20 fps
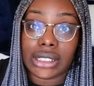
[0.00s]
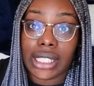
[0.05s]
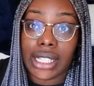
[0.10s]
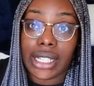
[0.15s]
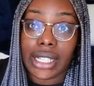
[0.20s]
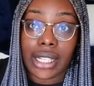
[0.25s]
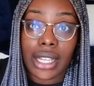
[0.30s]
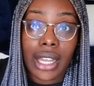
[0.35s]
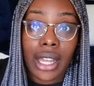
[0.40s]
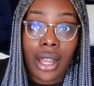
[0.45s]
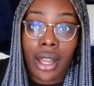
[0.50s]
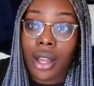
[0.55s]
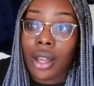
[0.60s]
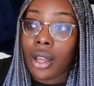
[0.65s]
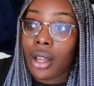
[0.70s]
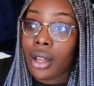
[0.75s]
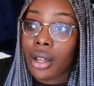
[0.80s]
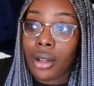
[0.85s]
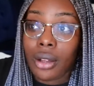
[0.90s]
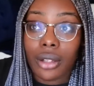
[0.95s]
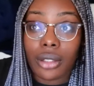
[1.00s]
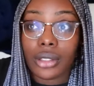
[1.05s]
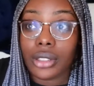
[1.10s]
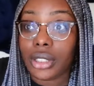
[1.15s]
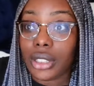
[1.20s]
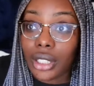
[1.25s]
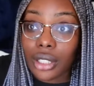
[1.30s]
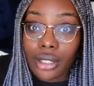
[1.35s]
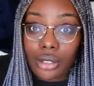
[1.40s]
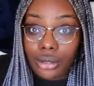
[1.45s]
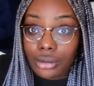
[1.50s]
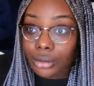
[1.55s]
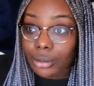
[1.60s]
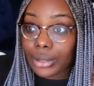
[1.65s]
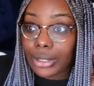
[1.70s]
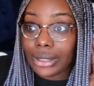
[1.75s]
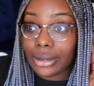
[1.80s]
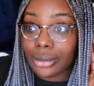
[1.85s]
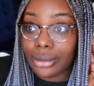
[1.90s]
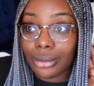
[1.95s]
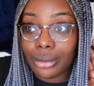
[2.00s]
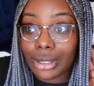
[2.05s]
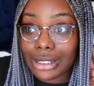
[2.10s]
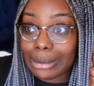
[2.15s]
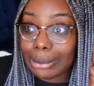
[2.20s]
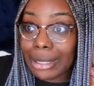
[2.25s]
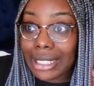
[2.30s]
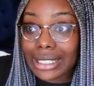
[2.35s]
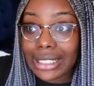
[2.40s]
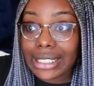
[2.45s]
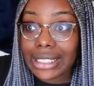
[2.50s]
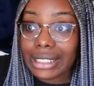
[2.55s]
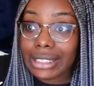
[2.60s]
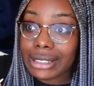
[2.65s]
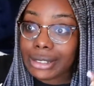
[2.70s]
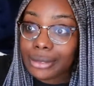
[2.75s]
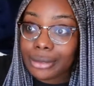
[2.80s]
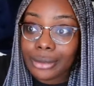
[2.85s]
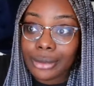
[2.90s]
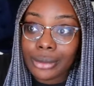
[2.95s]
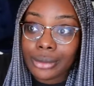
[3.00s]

Like, you know, what what's my cut?